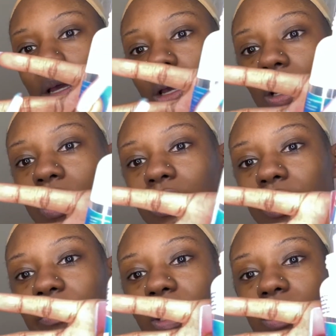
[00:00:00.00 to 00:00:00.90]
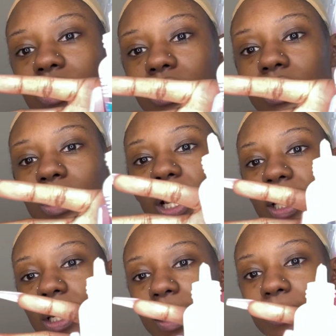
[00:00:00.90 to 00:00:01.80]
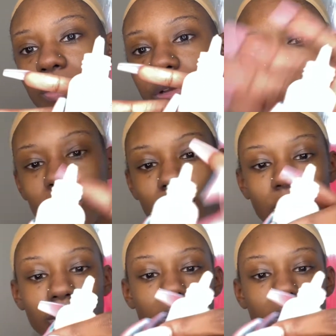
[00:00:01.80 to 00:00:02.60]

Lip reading: I don't know if y'all can see it. I cannot breathe, y'all.